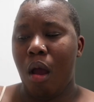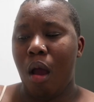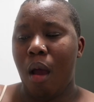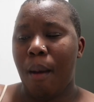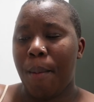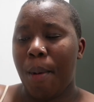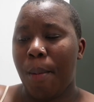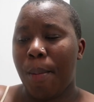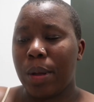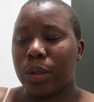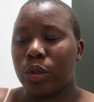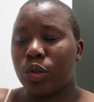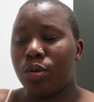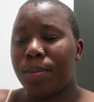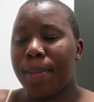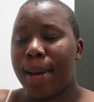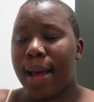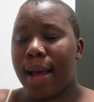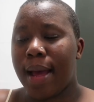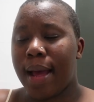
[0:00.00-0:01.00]
I'm about
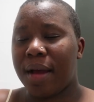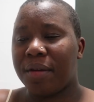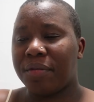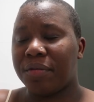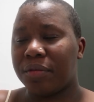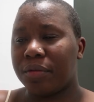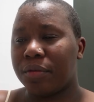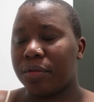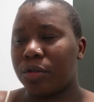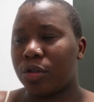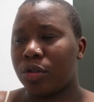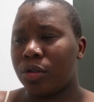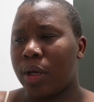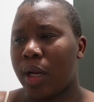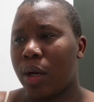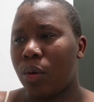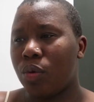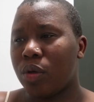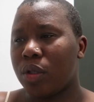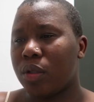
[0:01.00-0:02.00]
to bath. Should
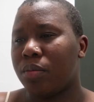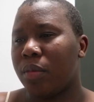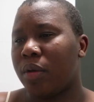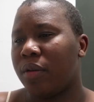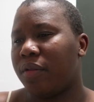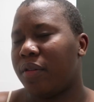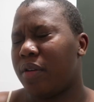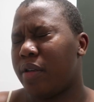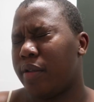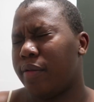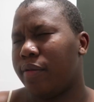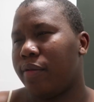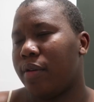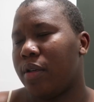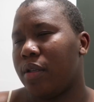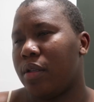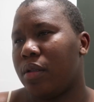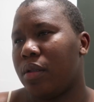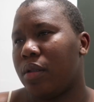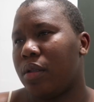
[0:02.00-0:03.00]
I wash my face
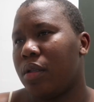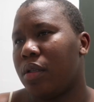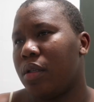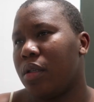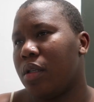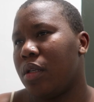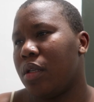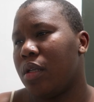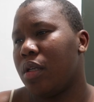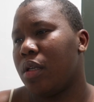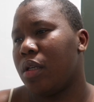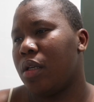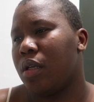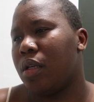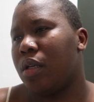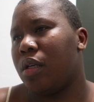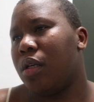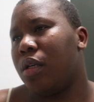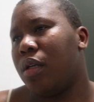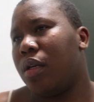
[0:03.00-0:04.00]
first?
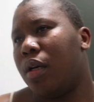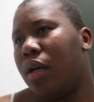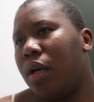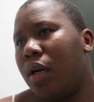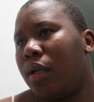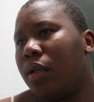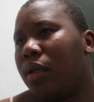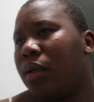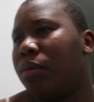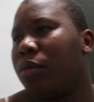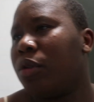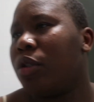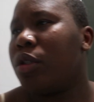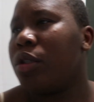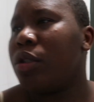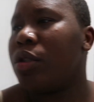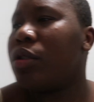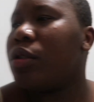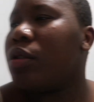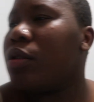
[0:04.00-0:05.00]
And I'm
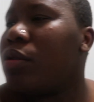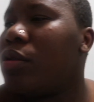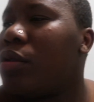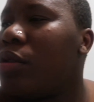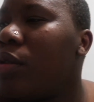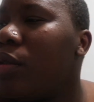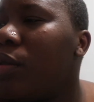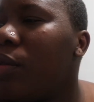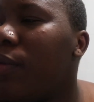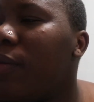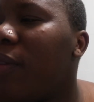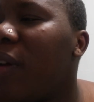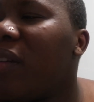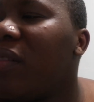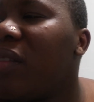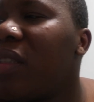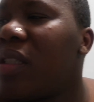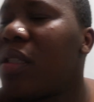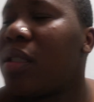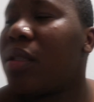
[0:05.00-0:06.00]
going to do
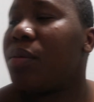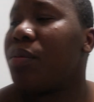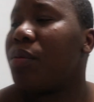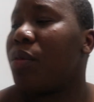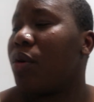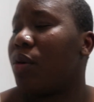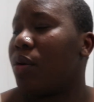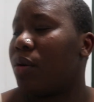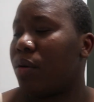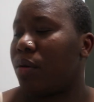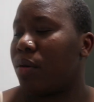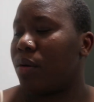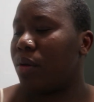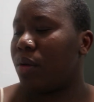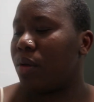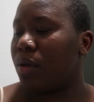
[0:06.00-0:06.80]
very small